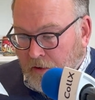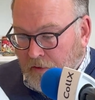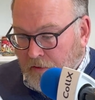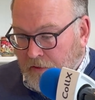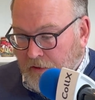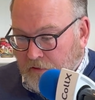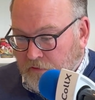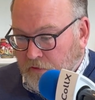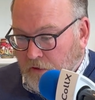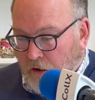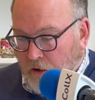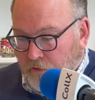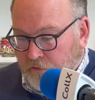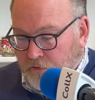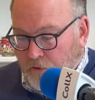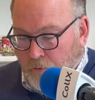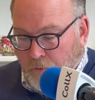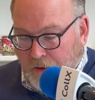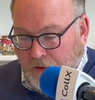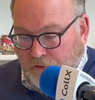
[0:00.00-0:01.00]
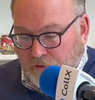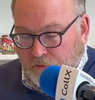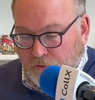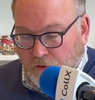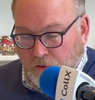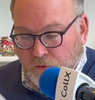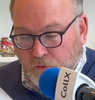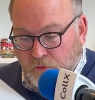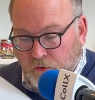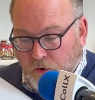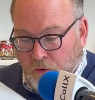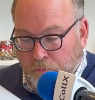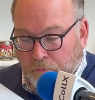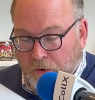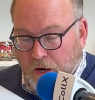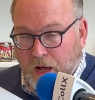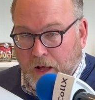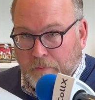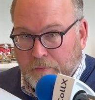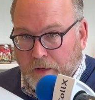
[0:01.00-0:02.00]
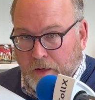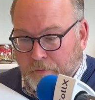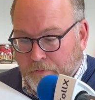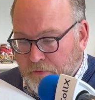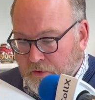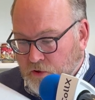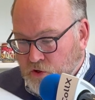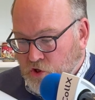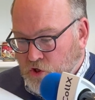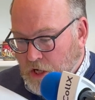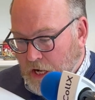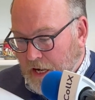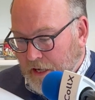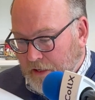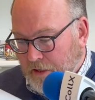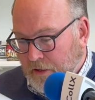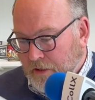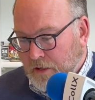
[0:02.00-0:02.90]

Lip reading: This also went through no problem. Check.